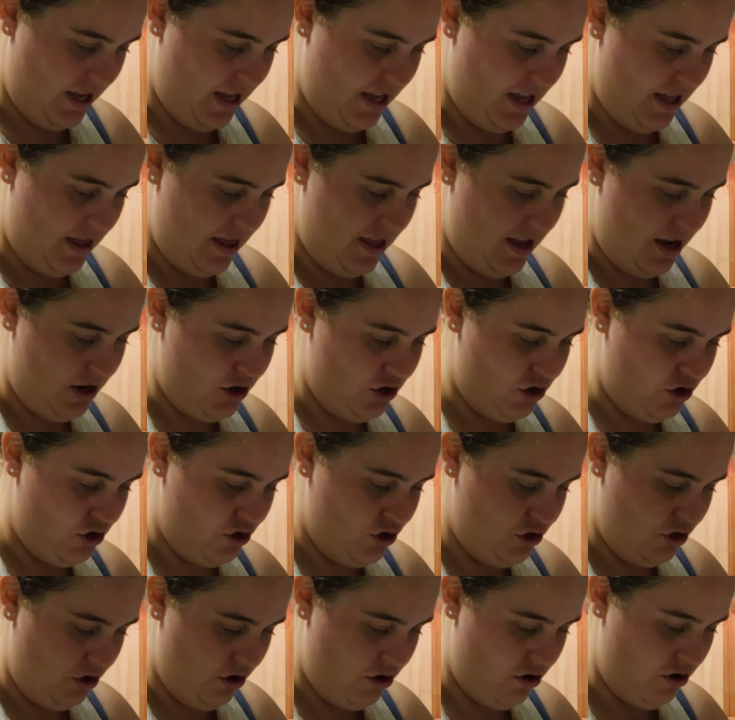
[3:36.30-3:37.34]
Getting that
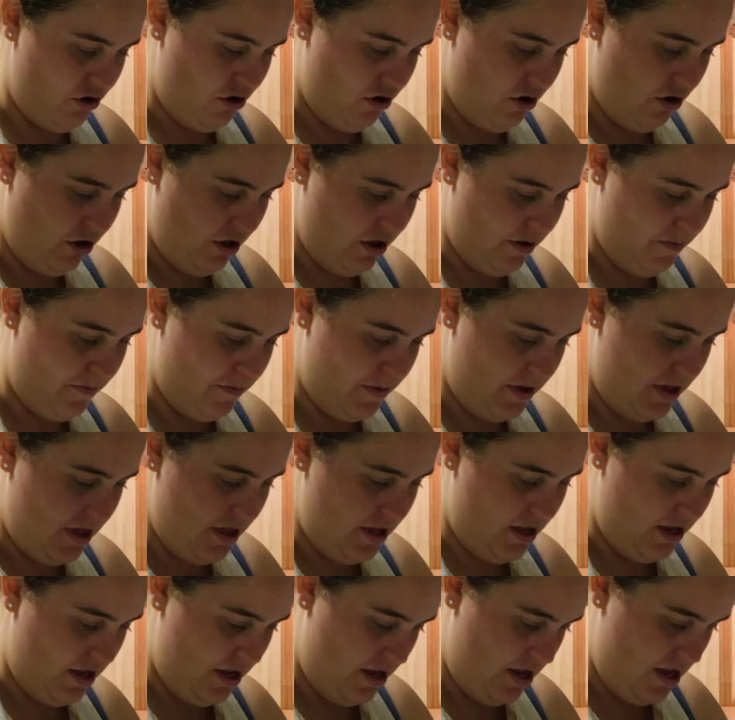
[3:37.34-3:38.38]
sugar all up
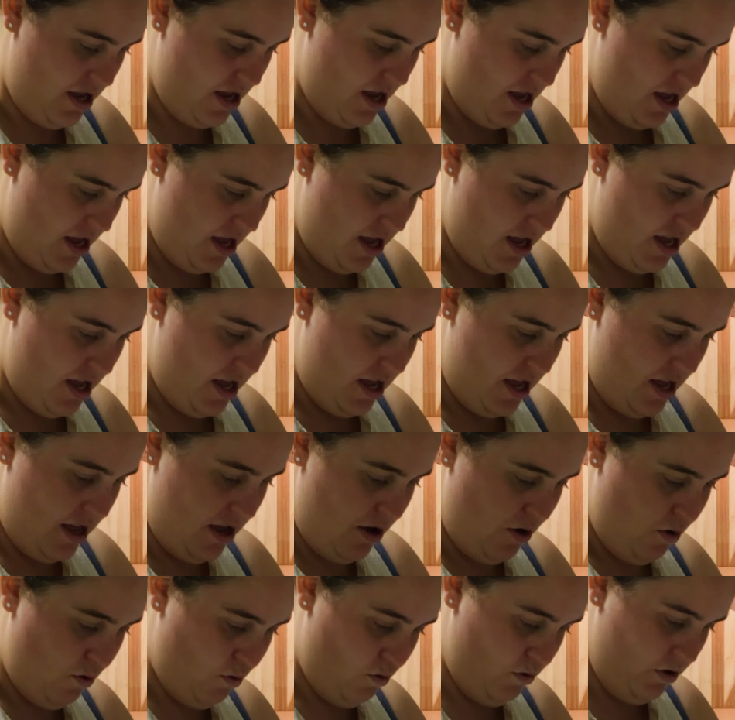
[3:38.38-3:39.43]
in the
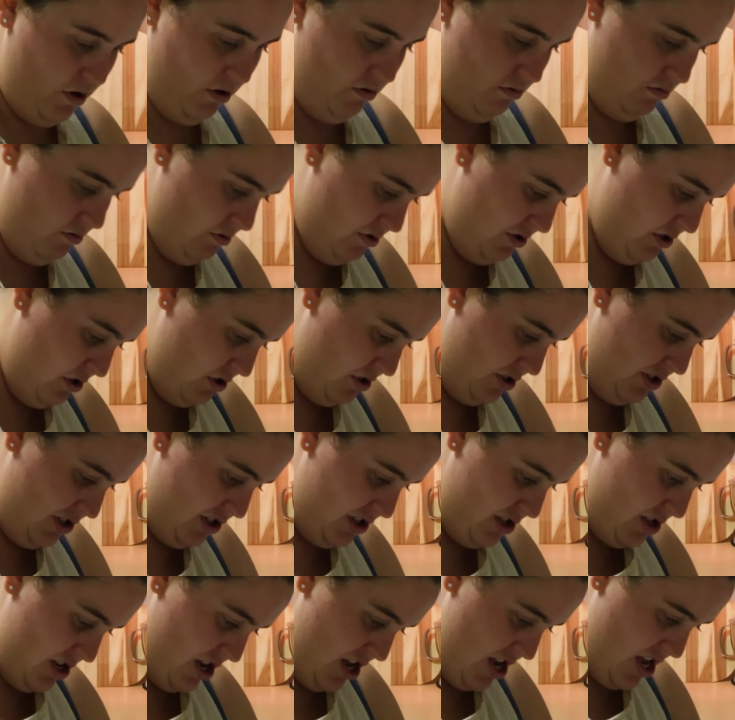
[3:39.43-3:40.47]

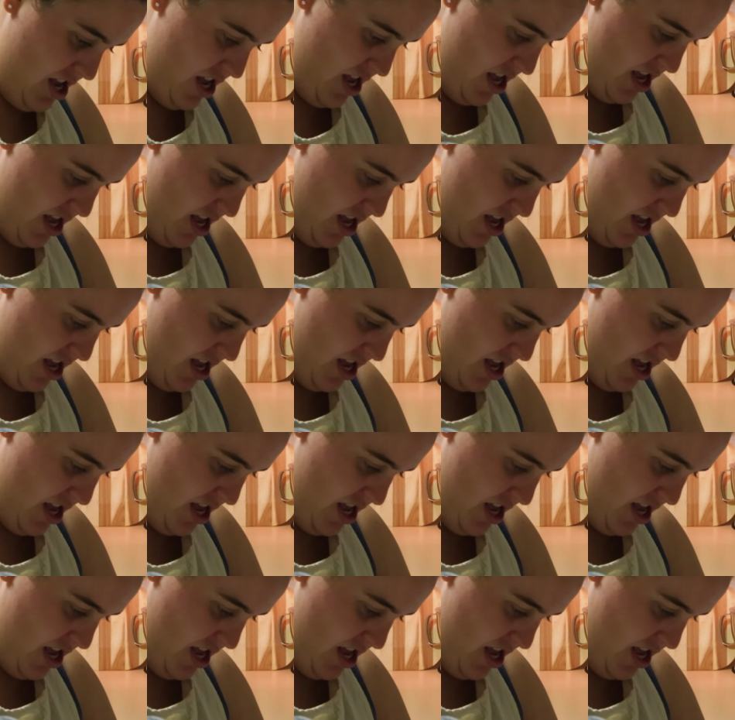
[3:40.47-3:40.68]
oils.